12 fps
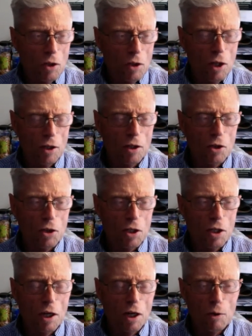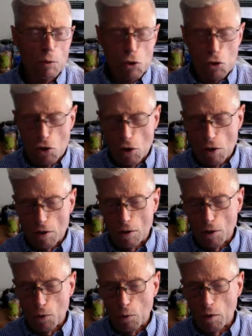the end of the day, I always say,
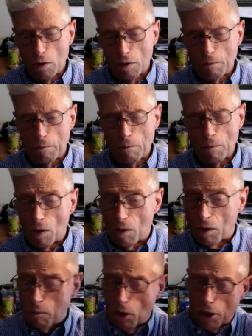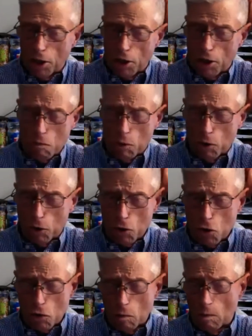in my
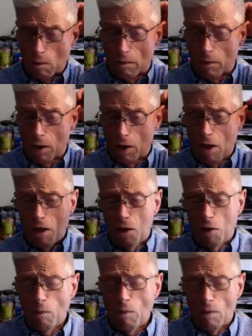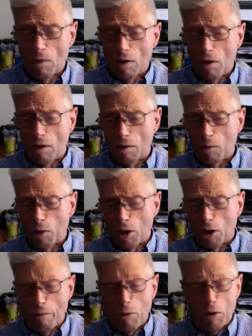experience, when
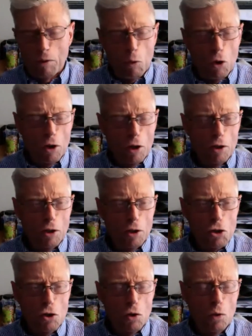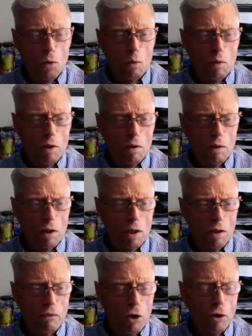I've put work in a show,
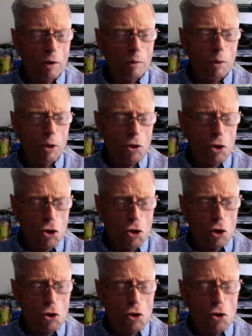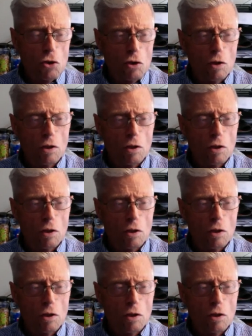invariably the judge